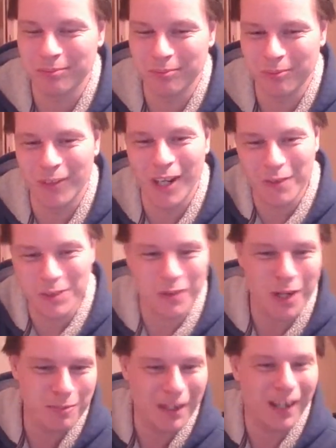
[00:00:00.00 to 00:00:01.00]
why I was
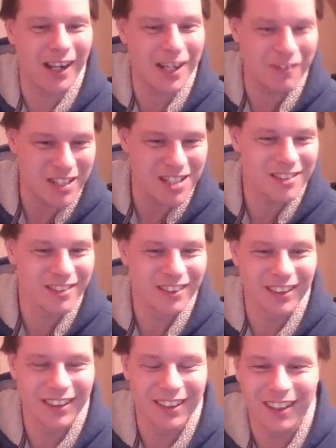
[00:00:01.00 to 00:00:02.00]
wearing my high vis.
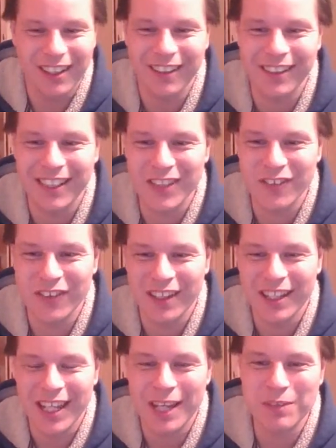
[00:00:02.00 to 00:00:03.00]
I think
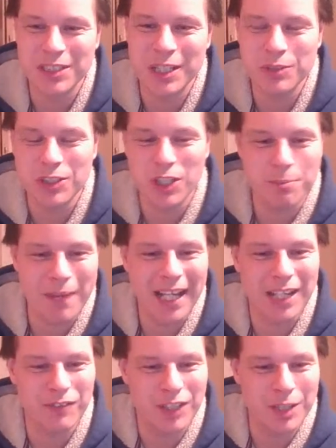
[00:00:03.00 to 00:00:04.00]
it was on the
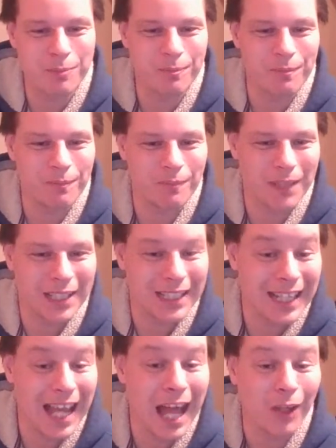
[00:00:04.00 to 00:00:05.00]
bank of a
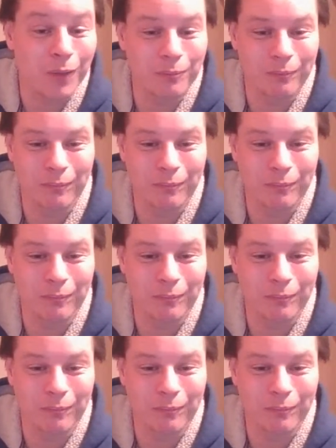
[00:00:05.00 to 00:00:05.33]
canal.